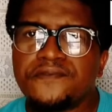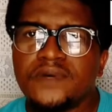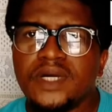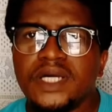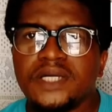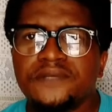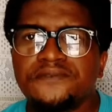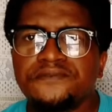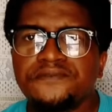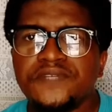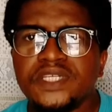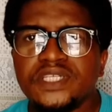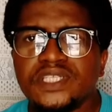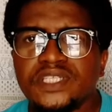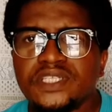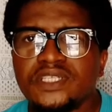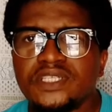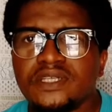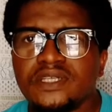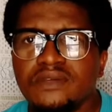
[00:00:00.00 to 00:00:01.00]
fish.
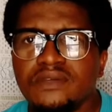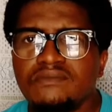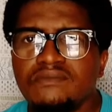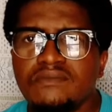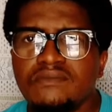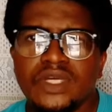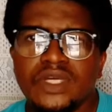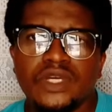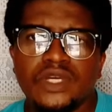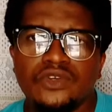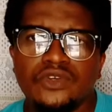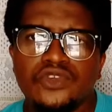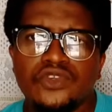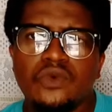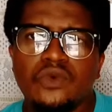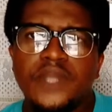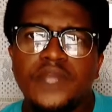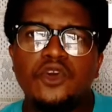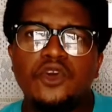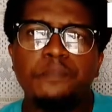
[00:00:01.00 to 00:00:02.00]
So when you
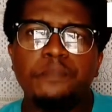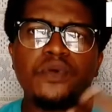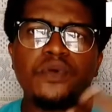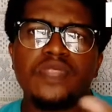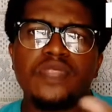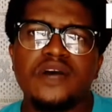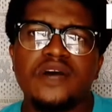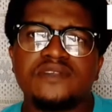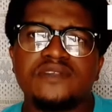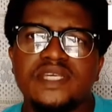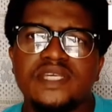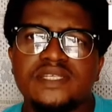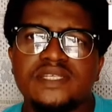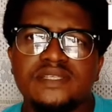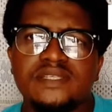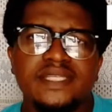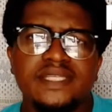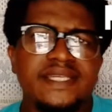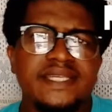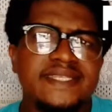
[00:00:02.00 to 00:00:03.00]
pronounce this, it
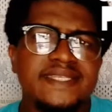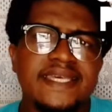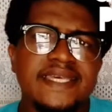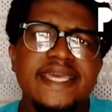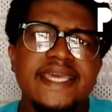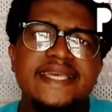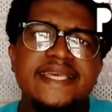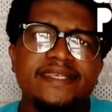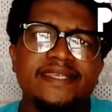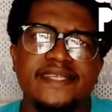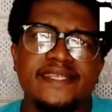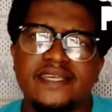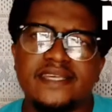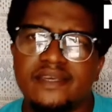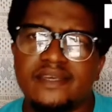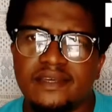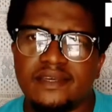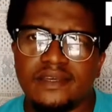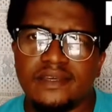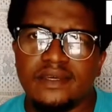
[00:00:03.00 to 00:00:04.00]
is easy.
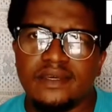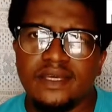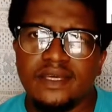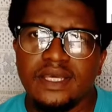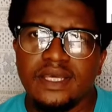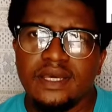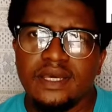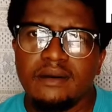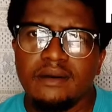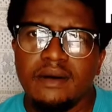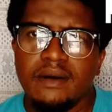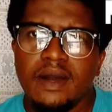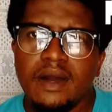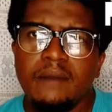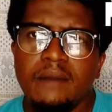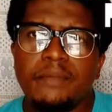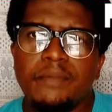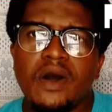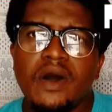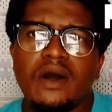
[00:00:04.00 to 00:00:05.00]

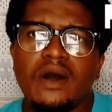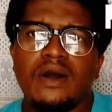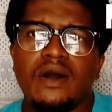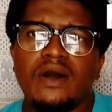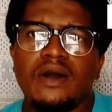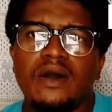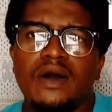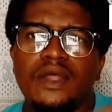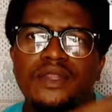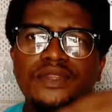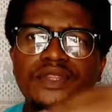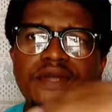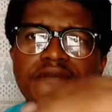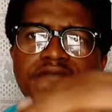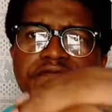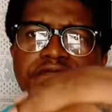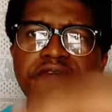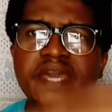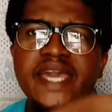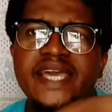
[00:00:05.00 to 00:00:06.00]
But the V
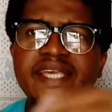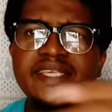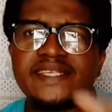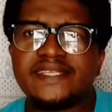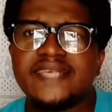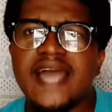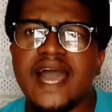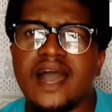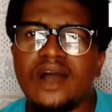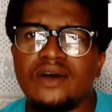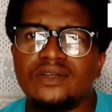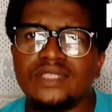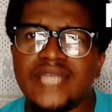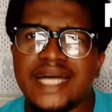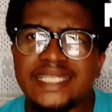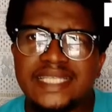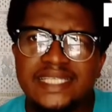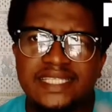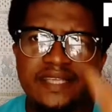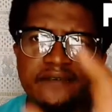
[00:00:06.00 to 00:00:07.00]
sound, that is the
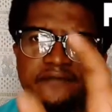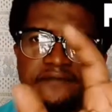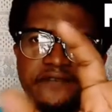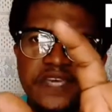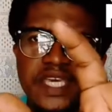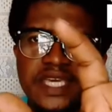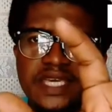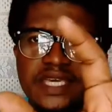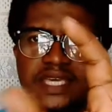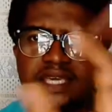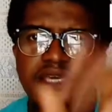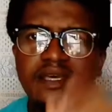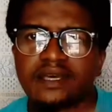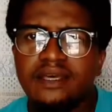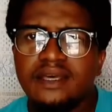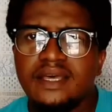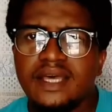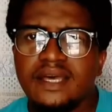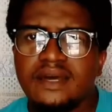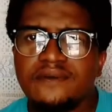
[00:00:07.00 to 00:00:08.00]
V
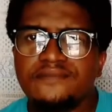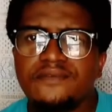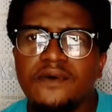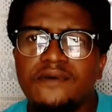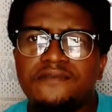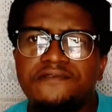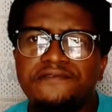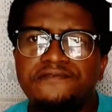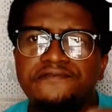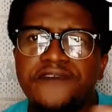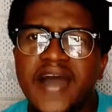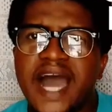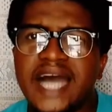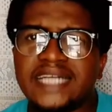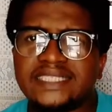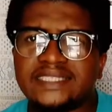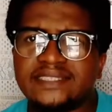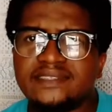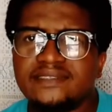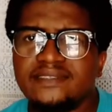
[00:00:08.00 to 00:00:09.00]
for van.
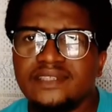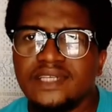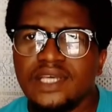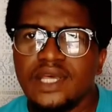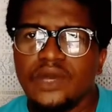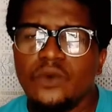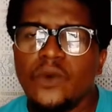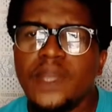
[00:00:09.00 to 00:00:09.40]
When you